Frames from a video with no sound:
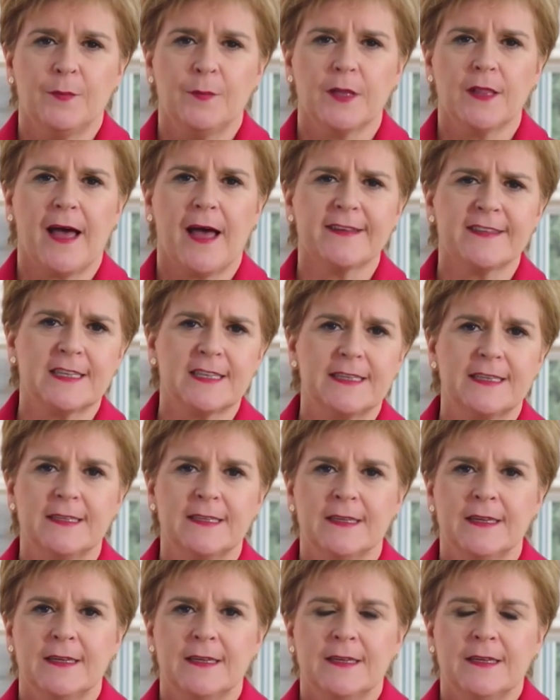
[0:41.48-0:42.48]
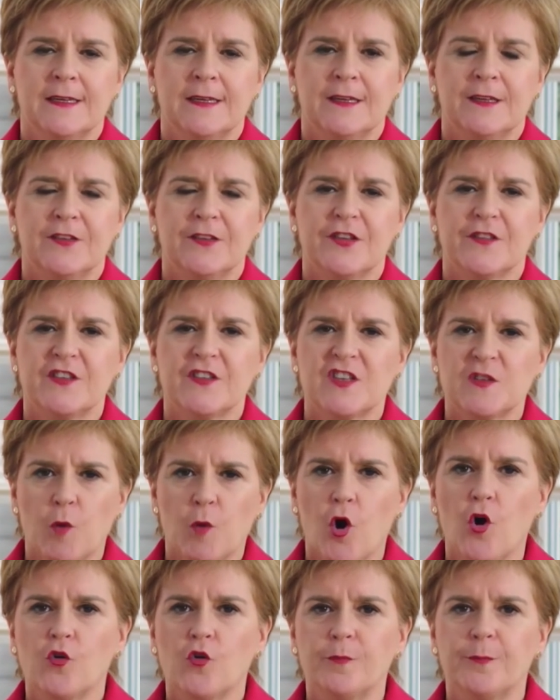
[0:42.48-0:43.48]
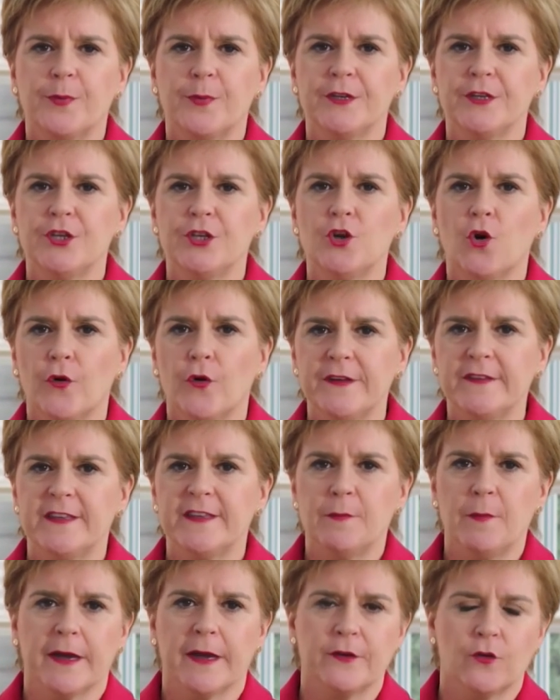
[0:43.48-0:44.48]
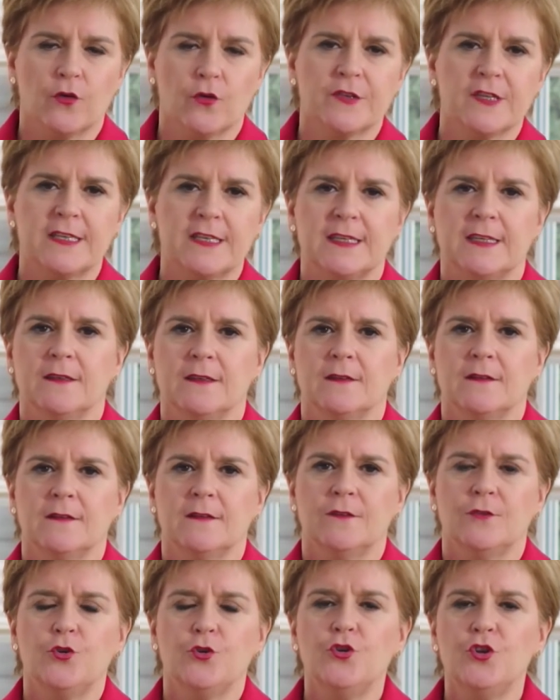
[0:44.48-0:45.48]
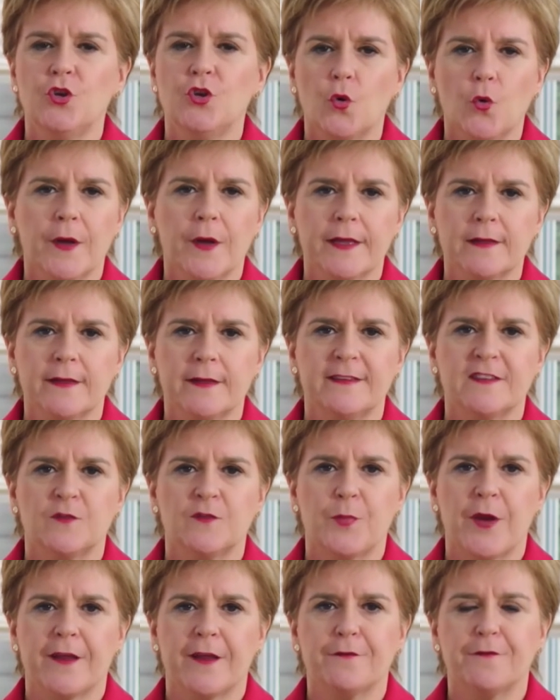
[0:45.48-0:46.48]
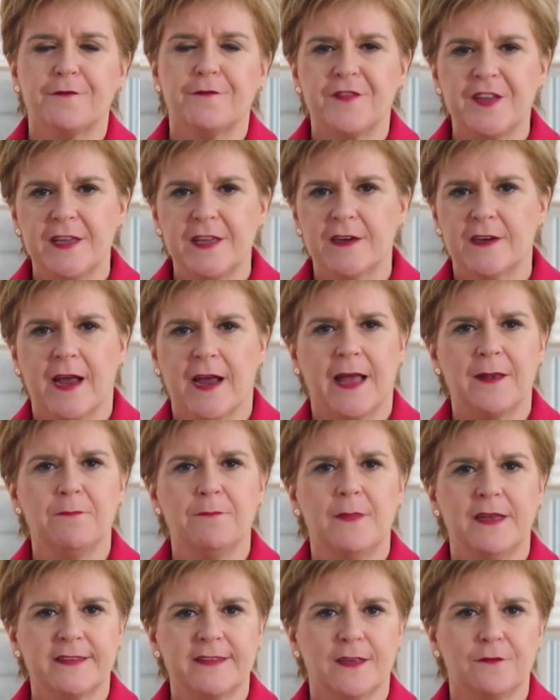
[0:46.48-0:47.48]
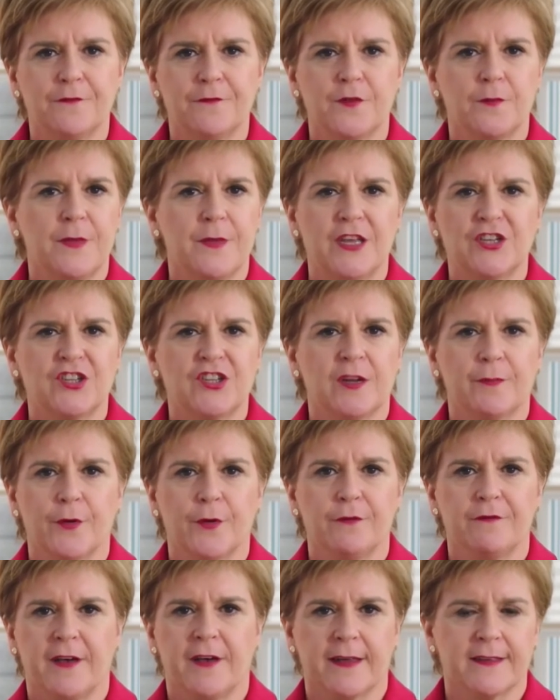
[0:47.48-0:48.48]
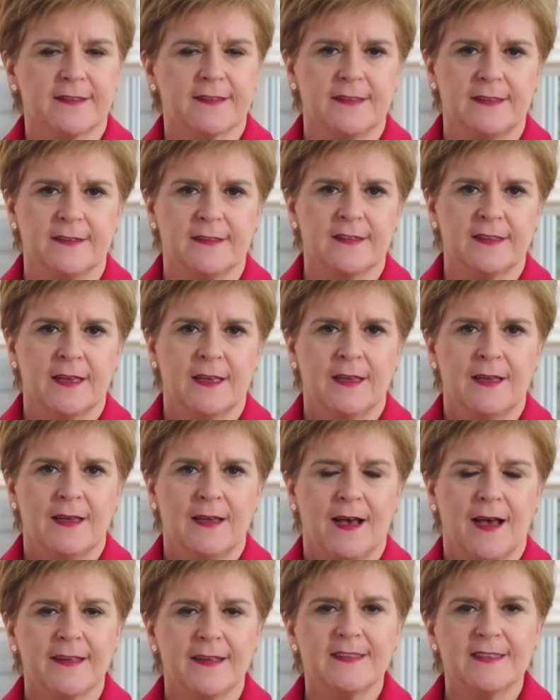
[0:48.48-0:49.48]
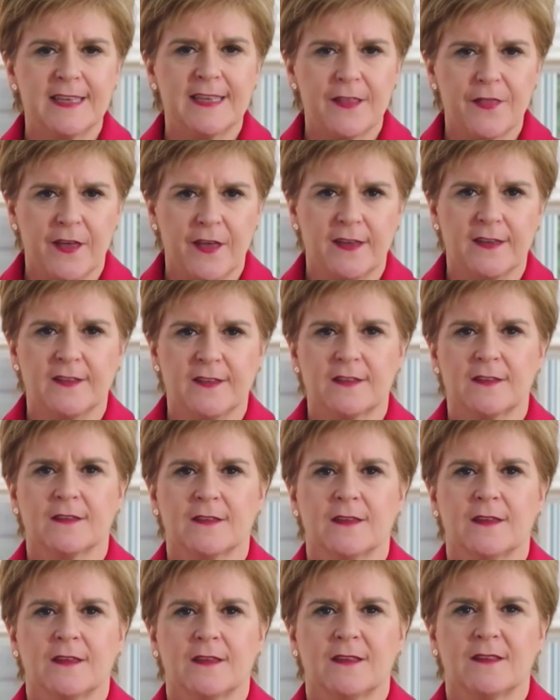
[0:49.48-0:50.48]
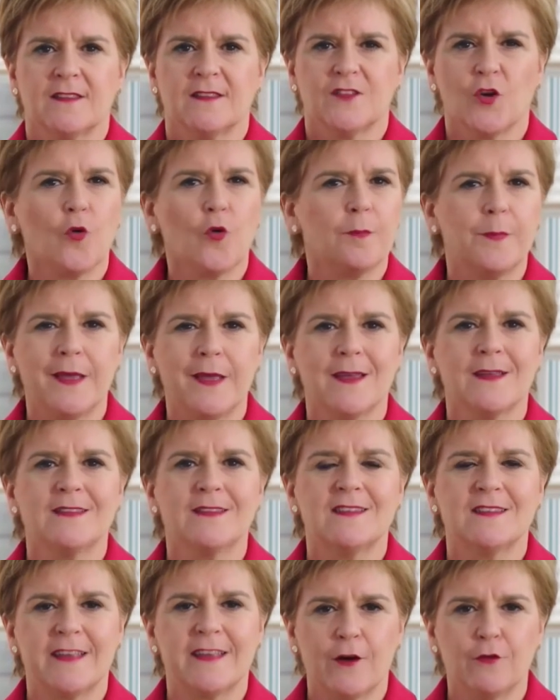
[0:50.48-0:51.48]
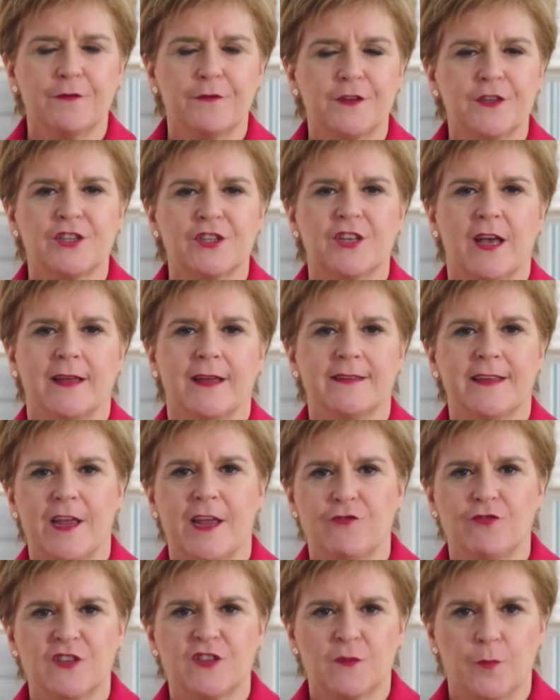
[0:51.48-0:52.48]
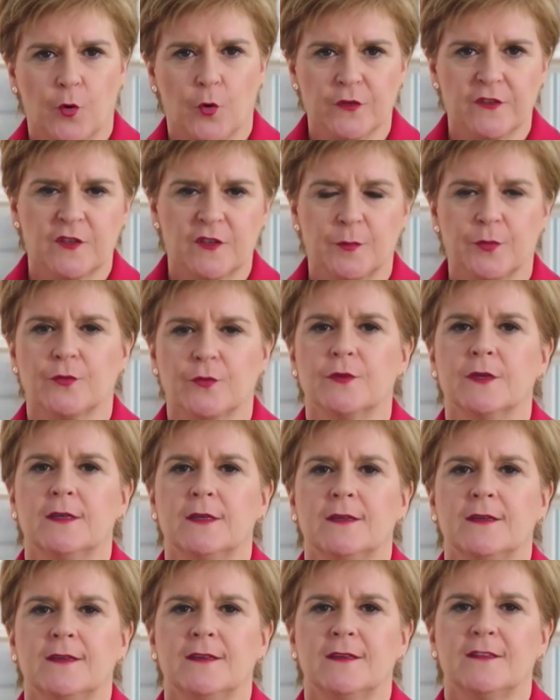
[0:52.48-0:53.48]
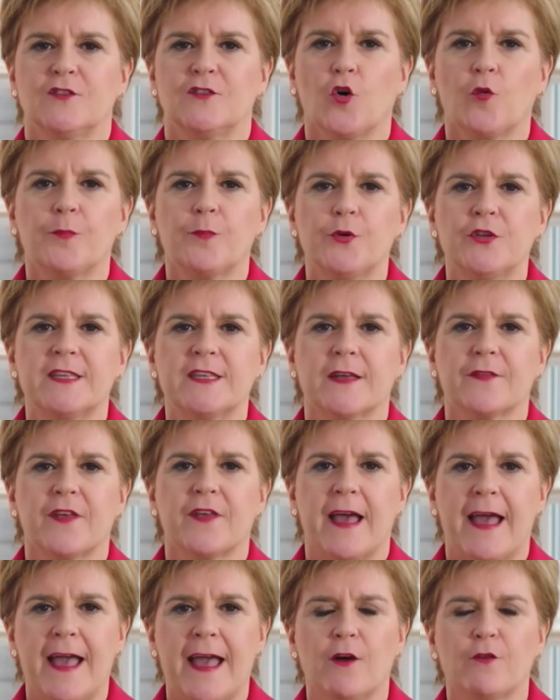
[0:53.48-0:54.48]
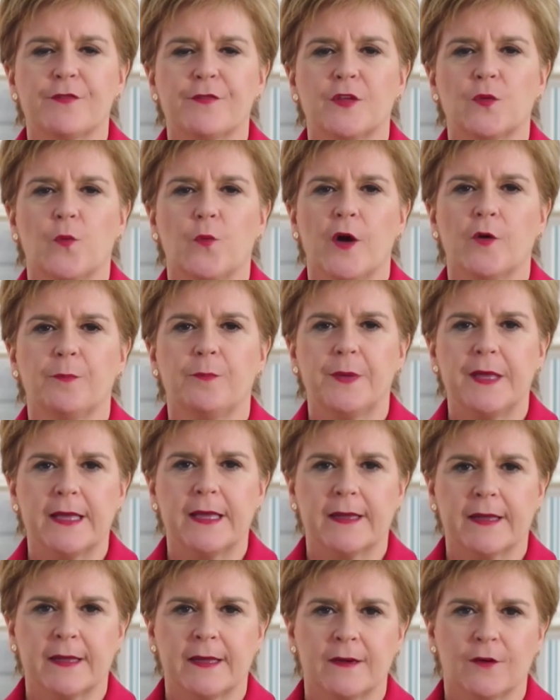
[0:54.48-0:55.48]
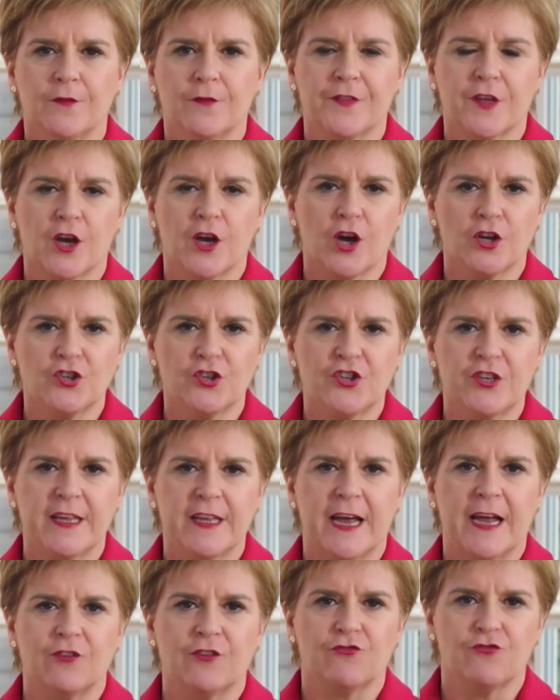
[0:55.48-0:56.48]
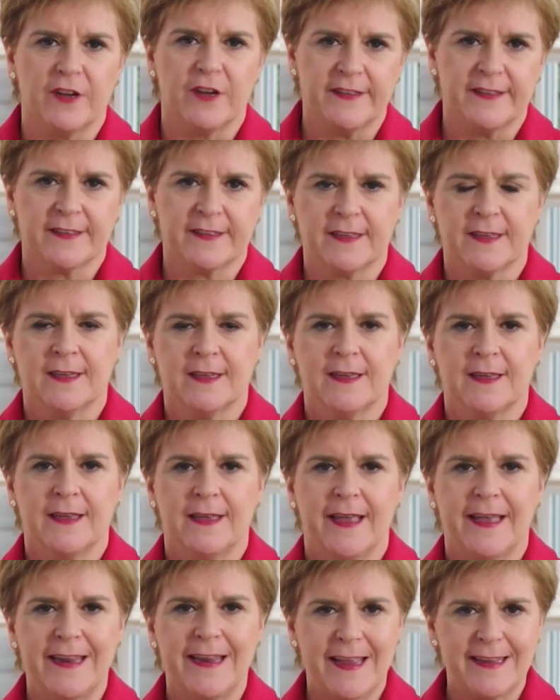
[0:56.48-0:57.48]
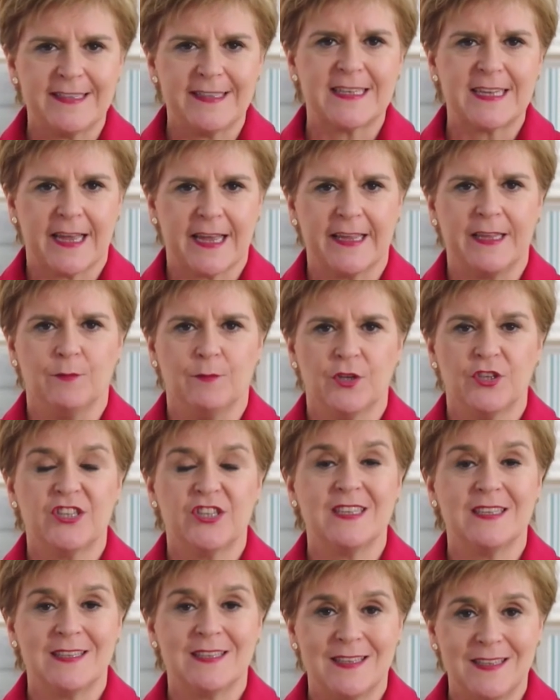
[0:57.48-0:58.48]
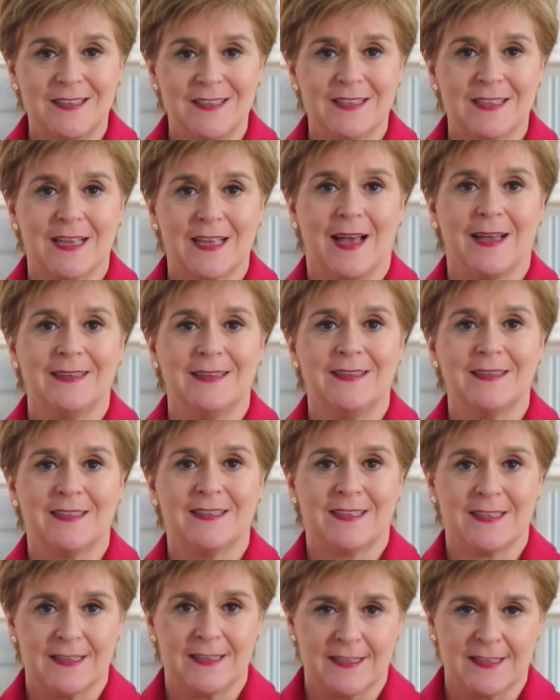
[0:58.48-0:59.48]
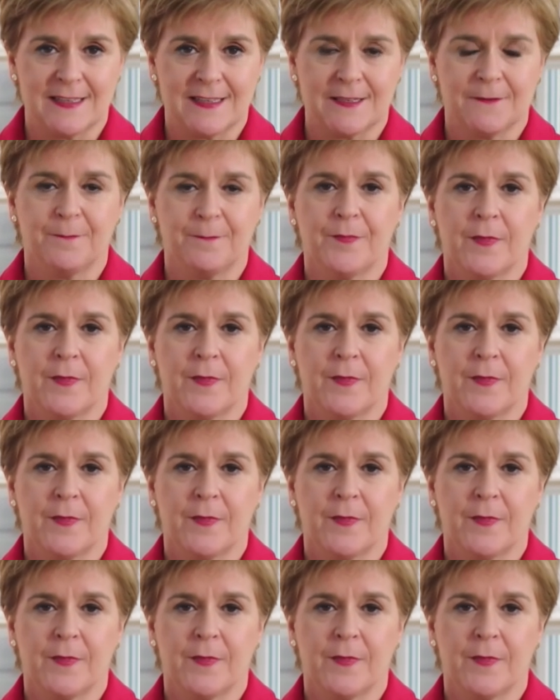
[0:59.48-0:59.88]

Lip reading: But lastly, to the small but noisy minority who knowingly spread fear and misinformation about vaccines, I say this: stop being selfish and irresponsible. Stop putting the health and well-being of the country at risk. It is time to cease and desist.